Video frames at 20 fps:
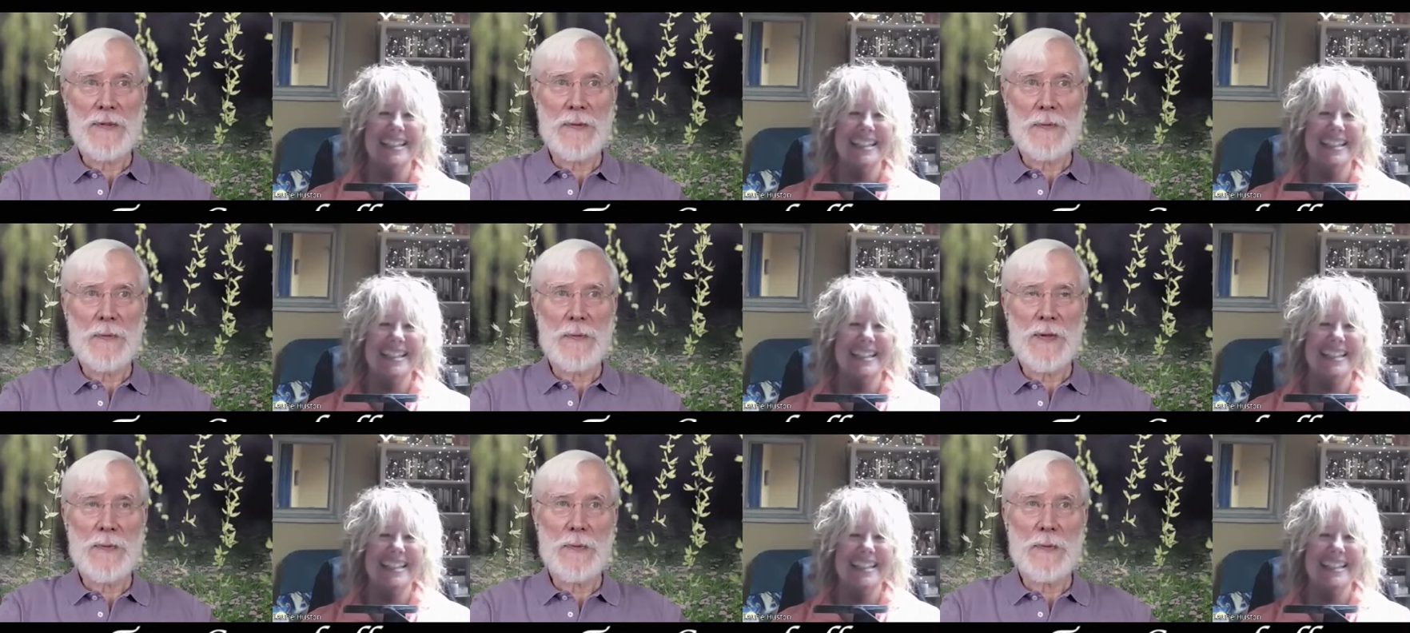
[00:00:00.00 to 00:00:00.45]

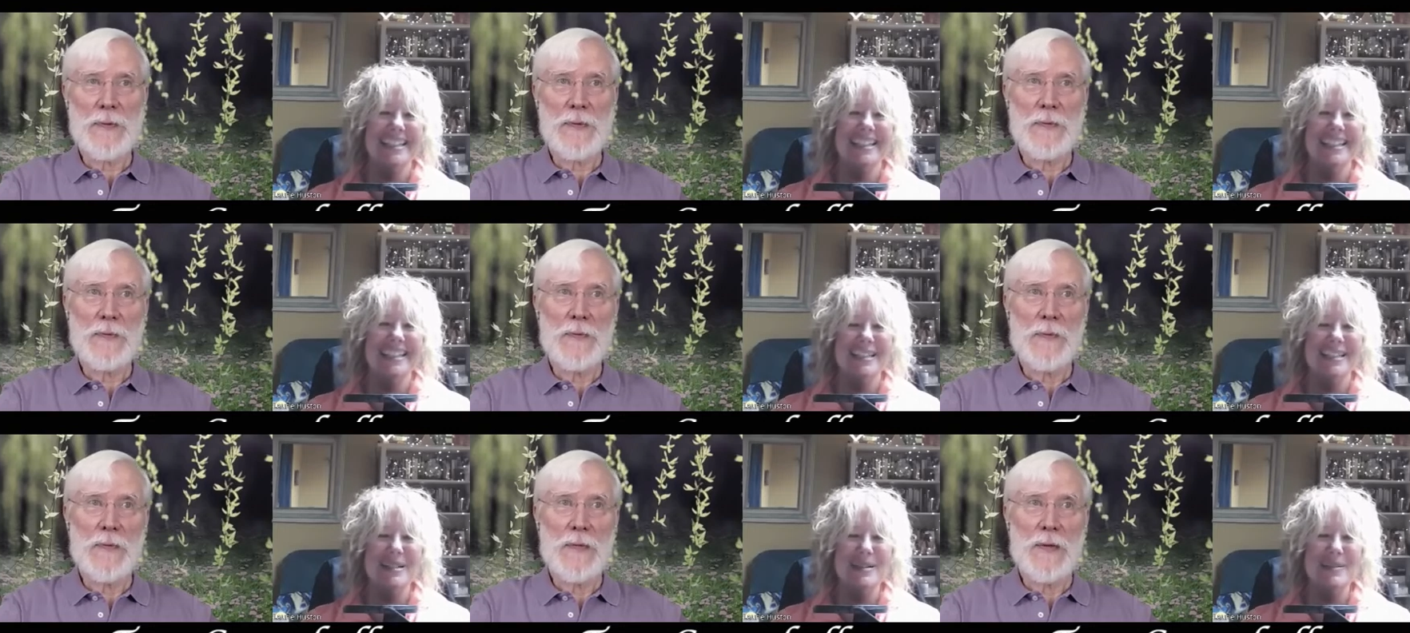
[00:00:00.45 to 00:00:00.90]
Speaker 1: to
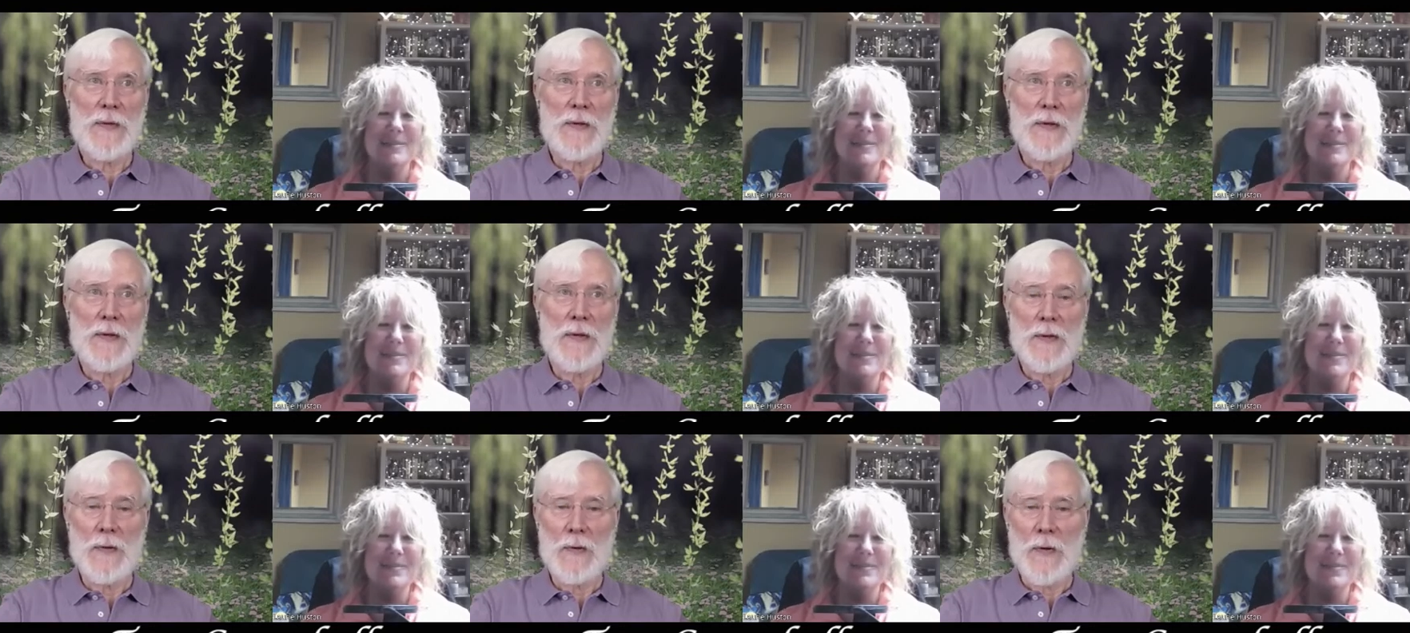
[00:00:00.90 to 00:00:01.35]
people
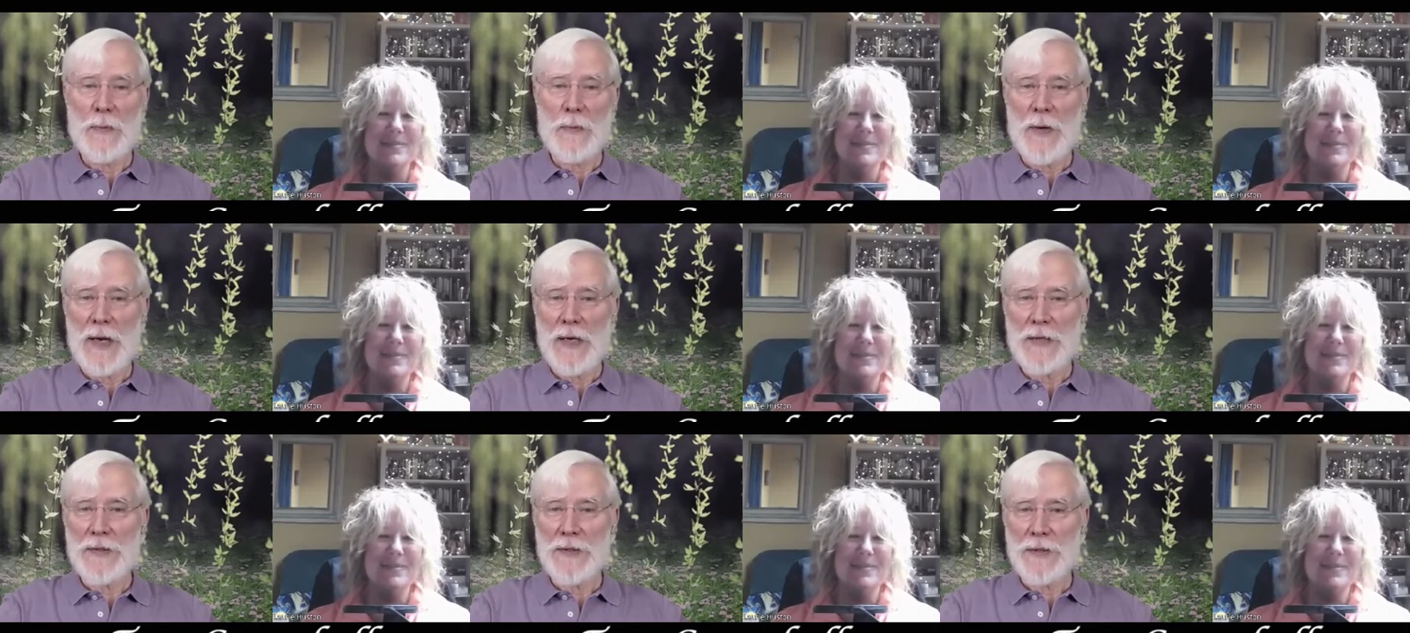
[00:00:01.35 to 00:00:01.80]
who are
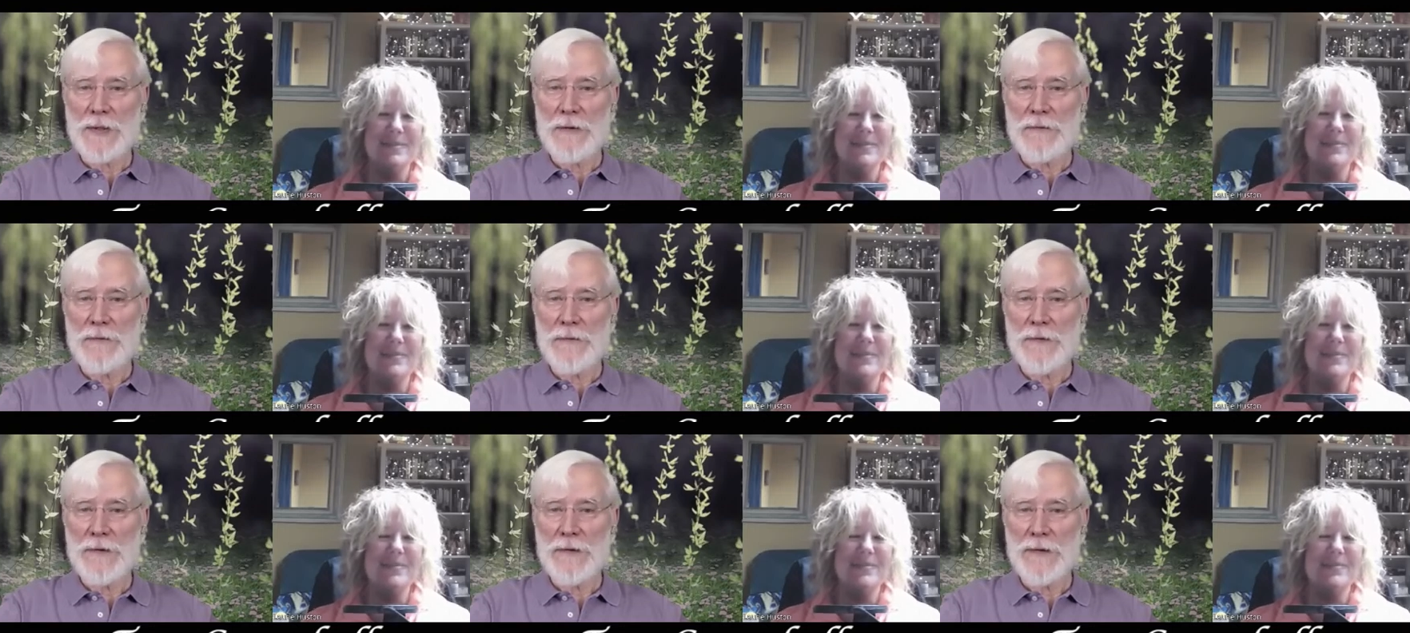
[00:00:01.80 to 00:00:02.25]

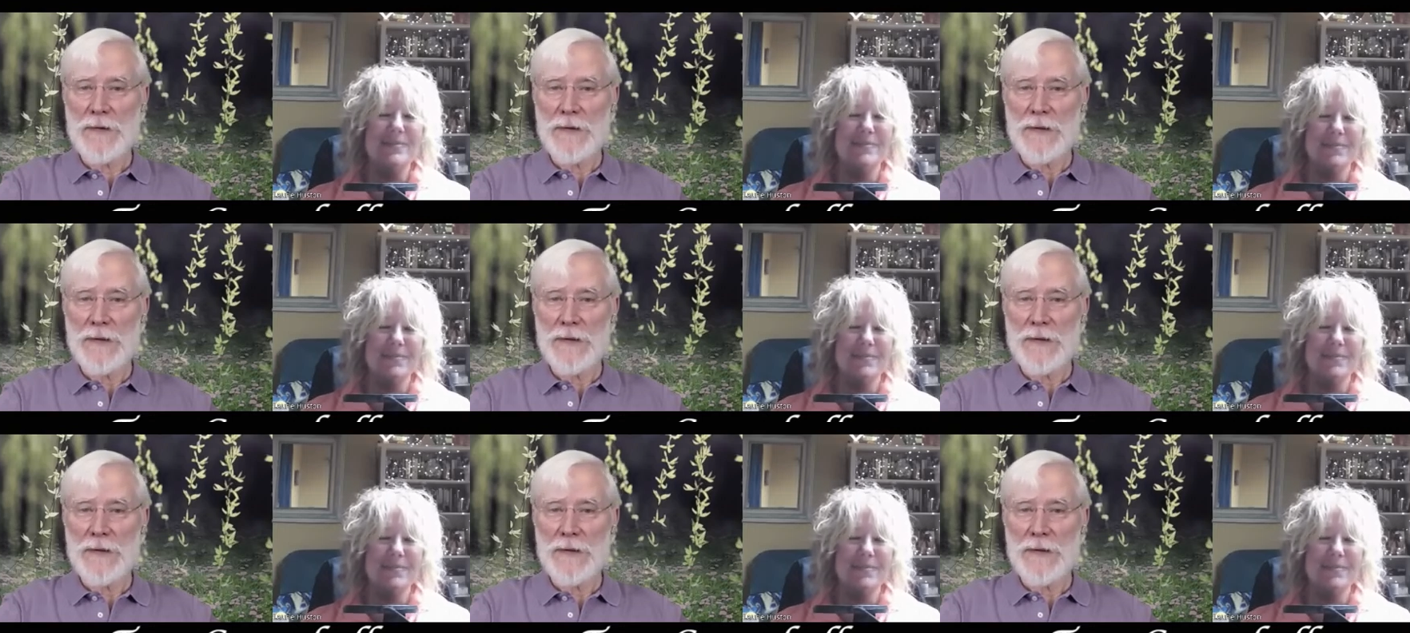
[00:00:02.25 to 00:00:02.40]
positive.